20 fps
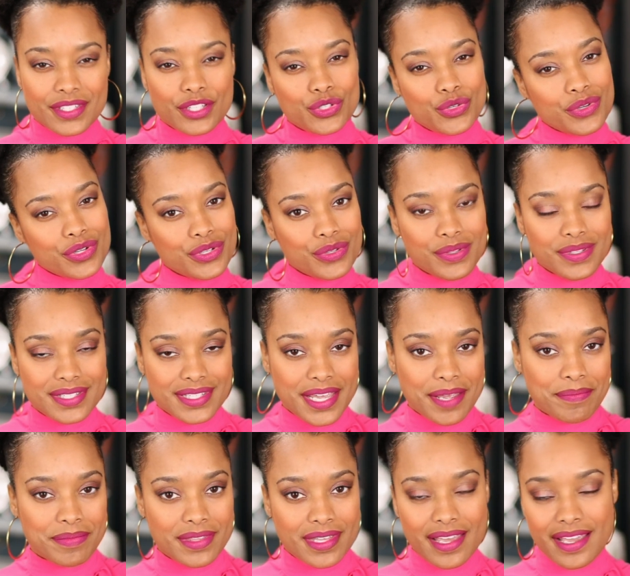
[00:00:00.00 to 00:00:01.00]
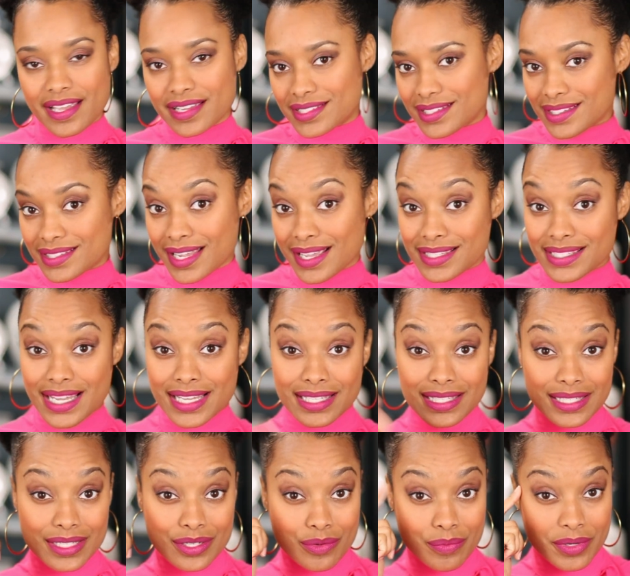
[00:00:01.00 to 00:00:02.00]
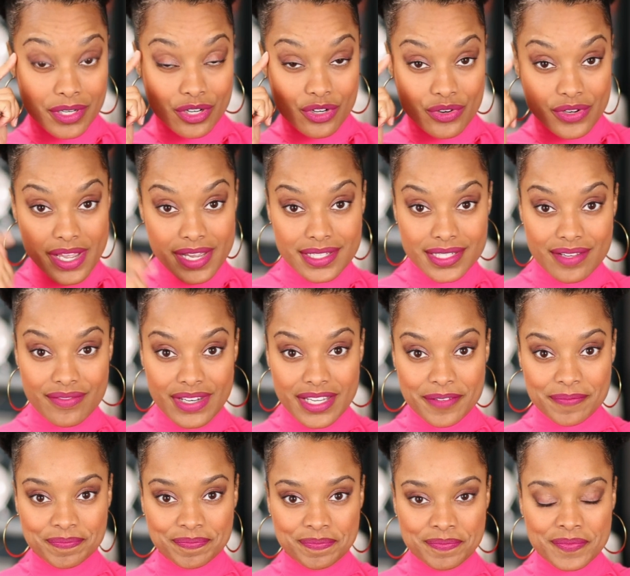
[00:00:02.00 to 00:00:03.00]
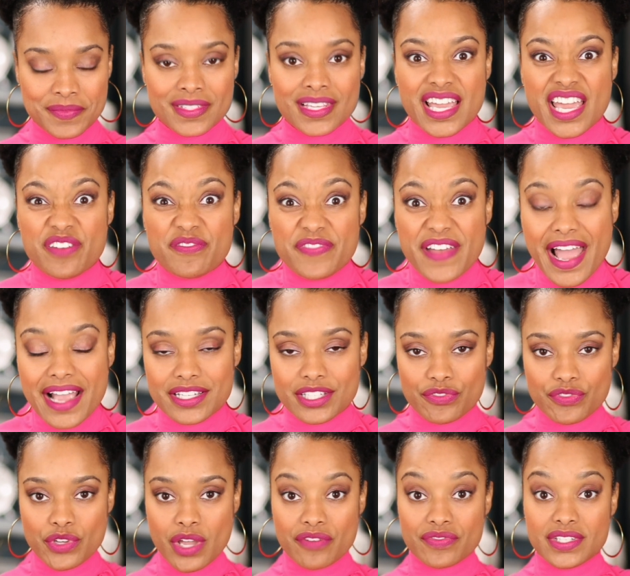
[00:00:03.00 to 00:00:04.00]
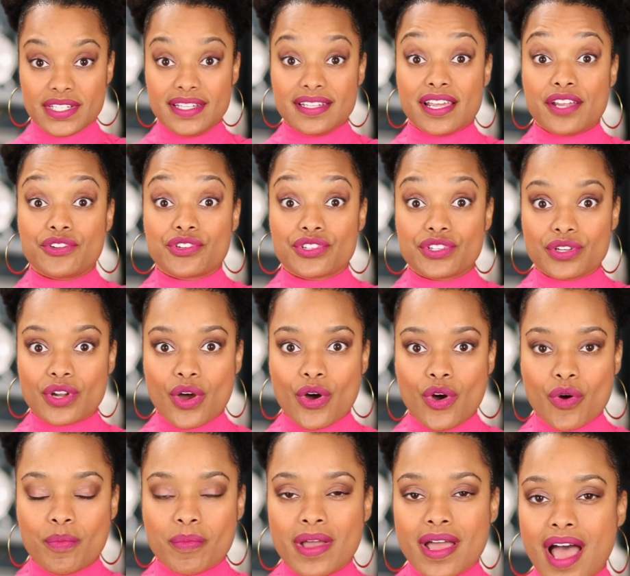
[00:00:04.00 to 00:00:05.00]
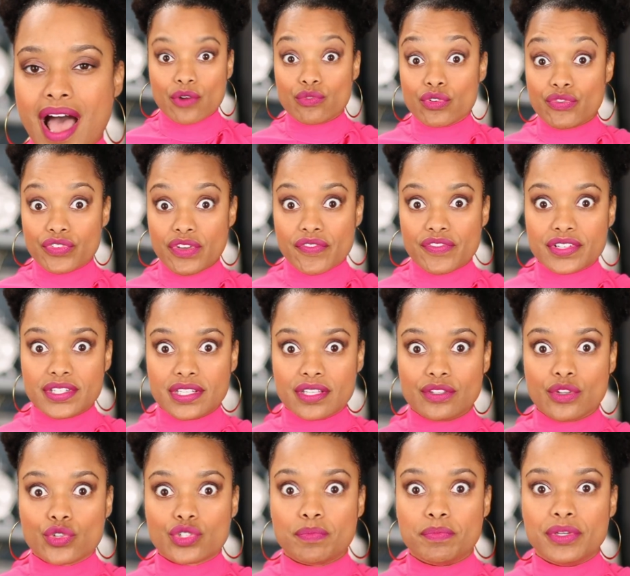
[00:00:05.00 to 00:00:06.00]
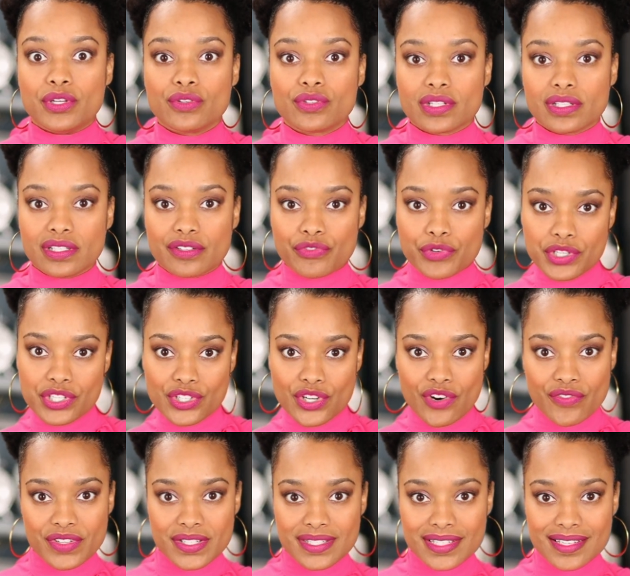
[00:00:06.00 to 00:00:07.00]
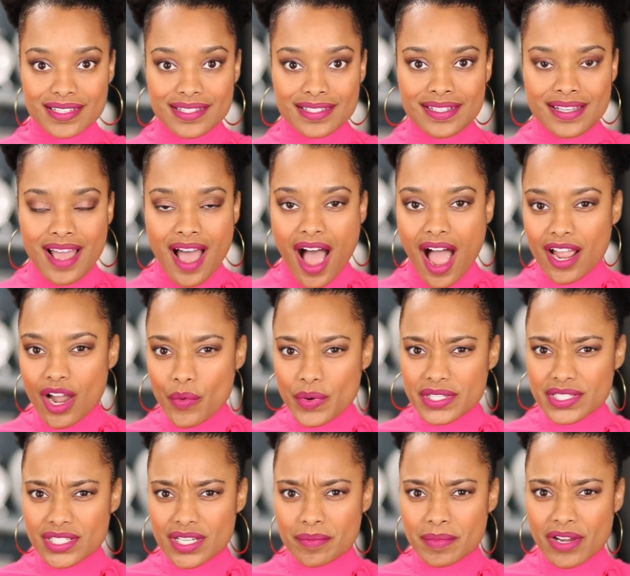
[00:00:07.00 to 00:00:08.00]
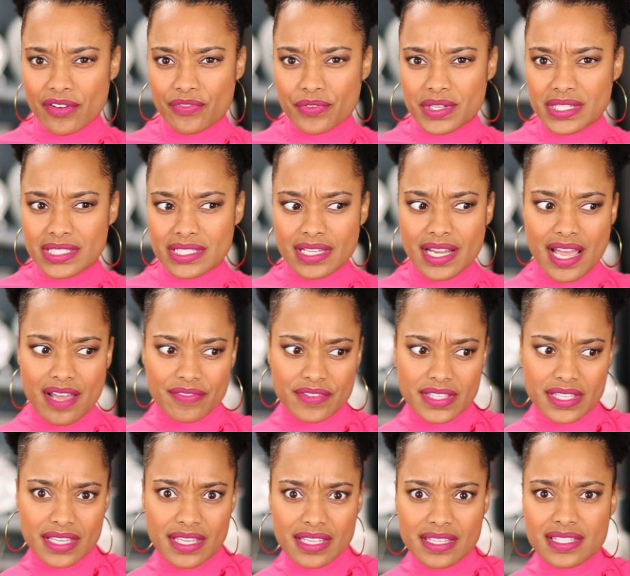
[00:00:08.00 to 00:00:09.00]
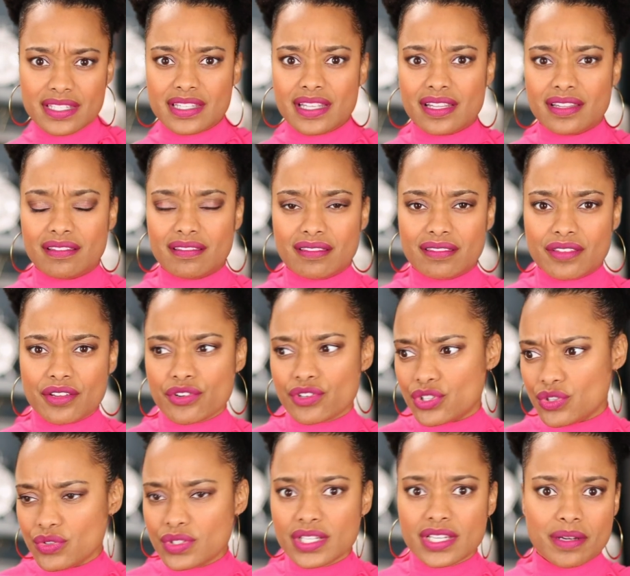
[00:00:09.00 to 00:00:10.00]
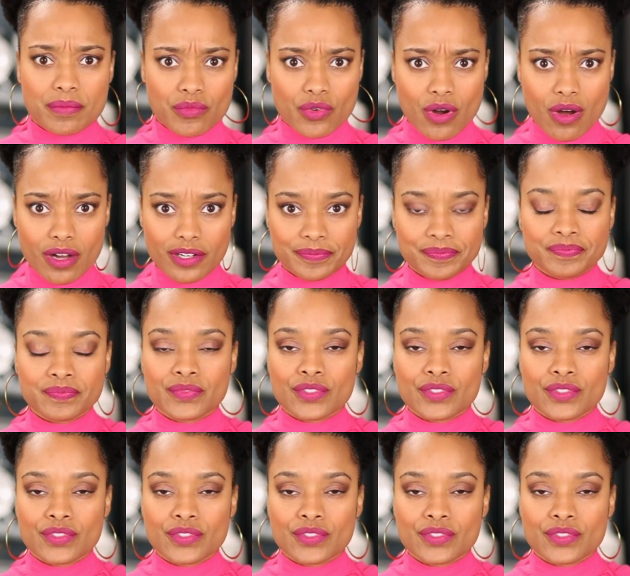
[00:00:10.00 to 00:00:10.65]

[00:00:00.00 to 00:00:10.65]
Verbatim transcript: You can do the same thing. It just takes a little bit of creativity. In fact, if you have teenagers at home, I don't know if you've ever seen those meal delivery services. I always tell my friends that have kids that they're using them wrong.